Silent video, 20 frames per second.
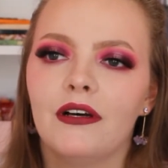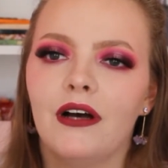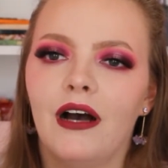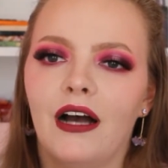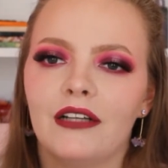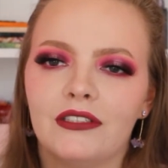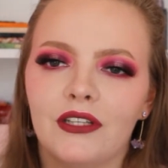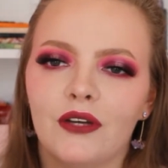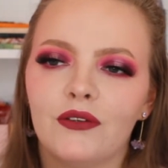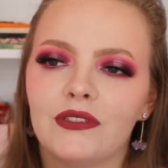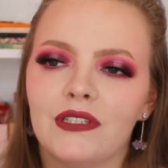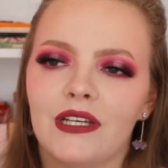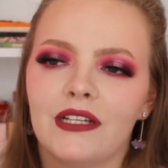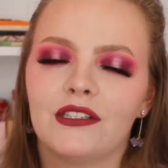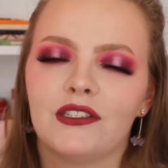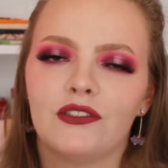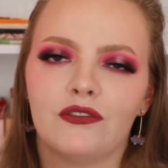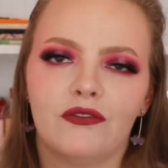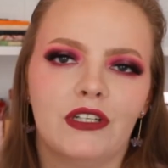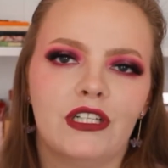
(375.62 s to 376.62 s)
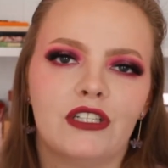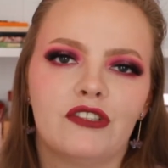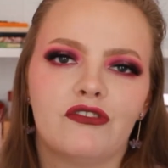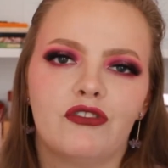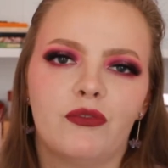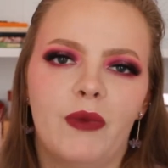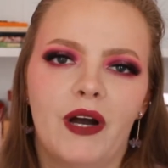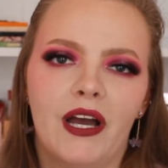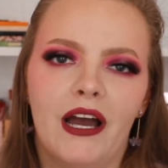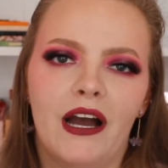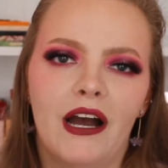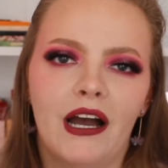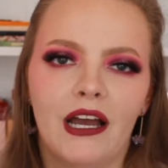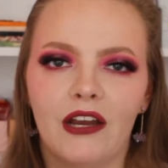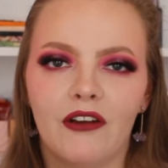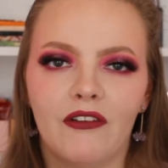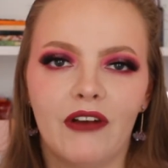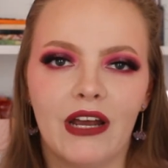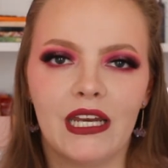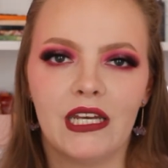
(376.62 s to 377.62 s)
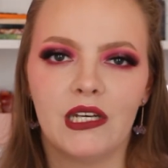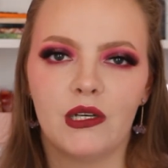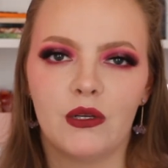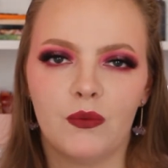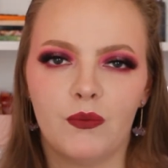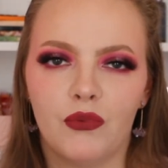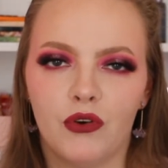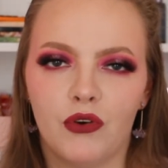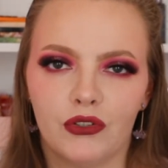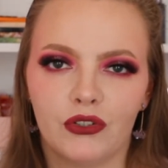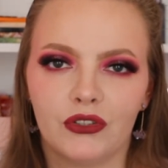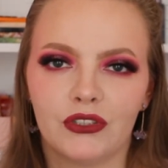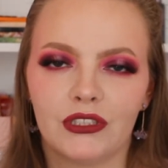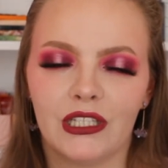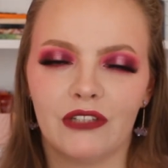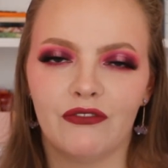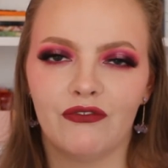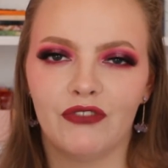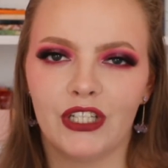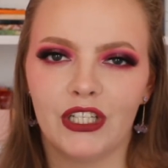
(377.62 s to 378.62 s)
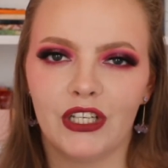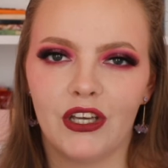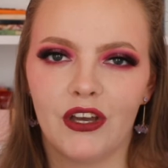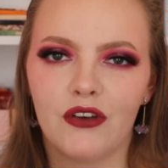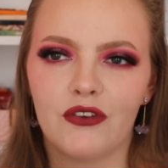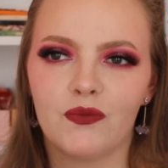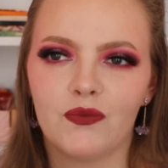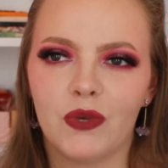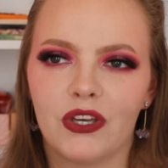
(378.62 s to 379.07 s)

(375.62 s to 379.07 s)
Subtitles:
I don't tend to reach for my higher end products in videos,